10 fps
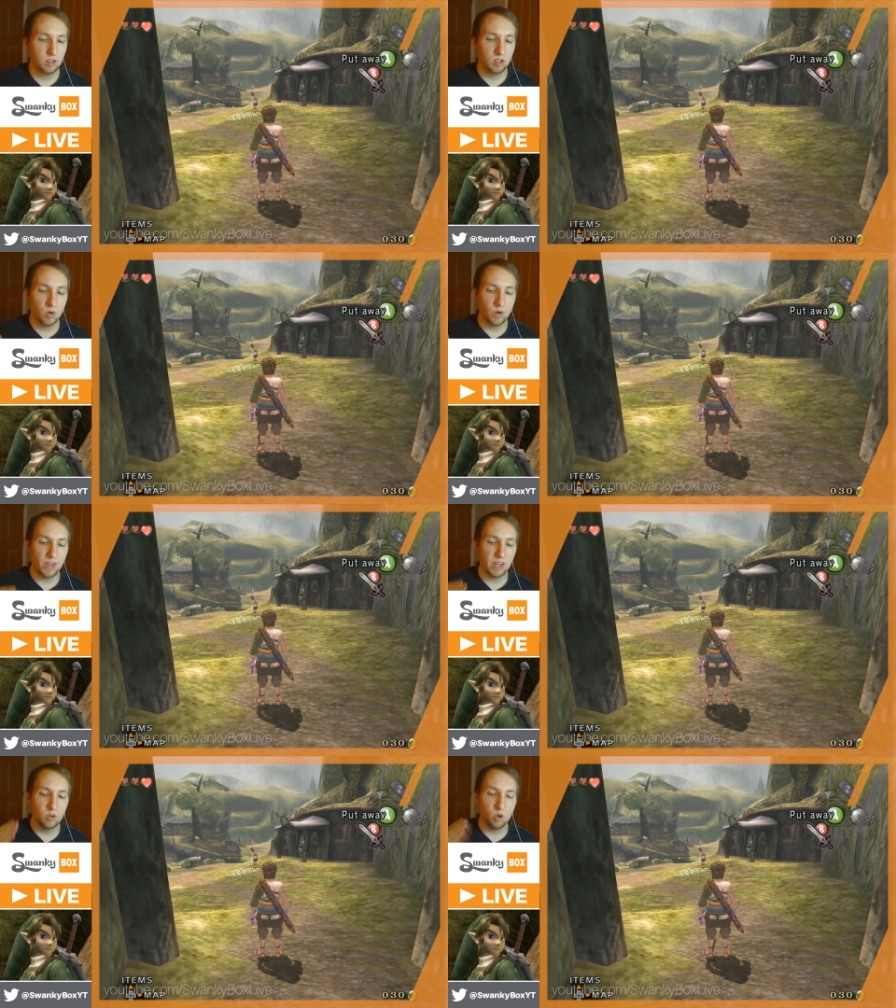So
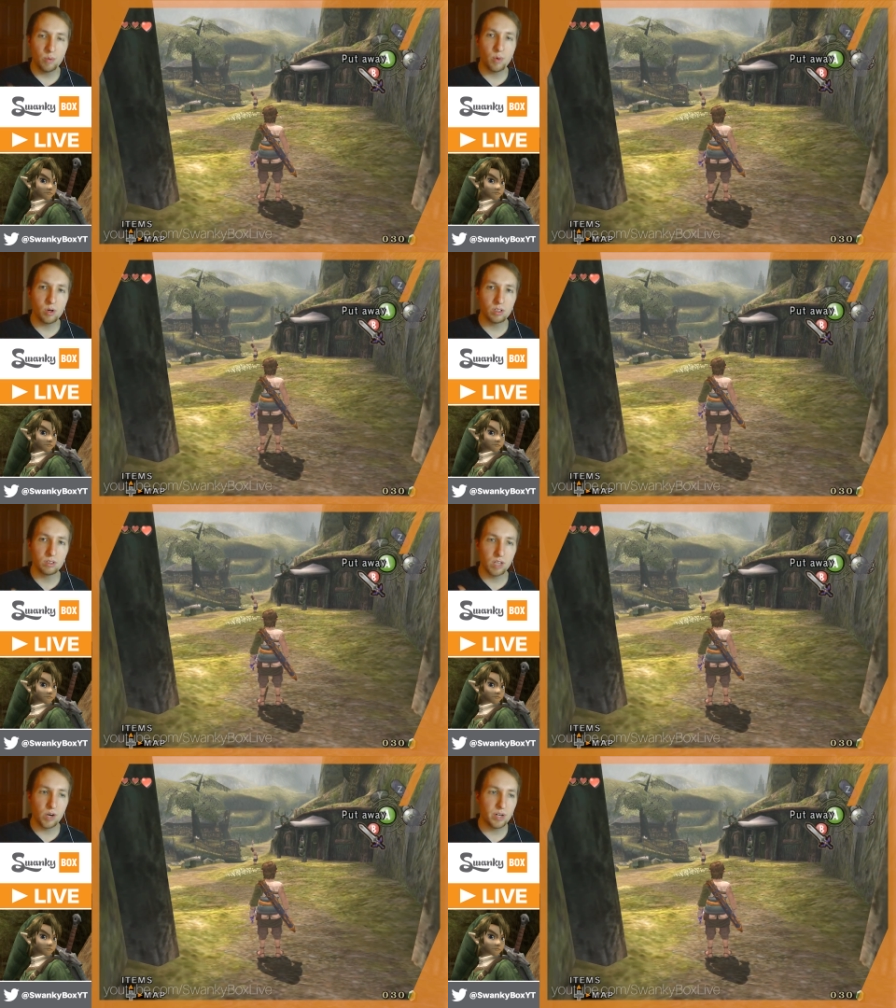with a
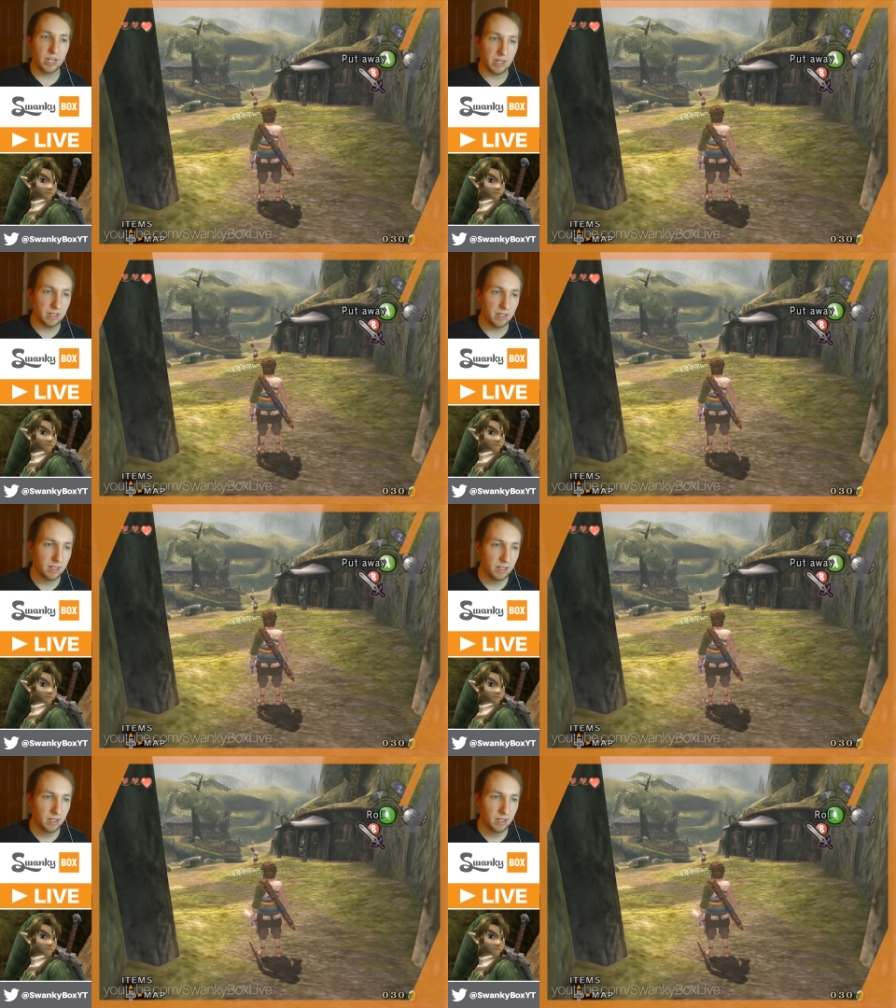normal load-in,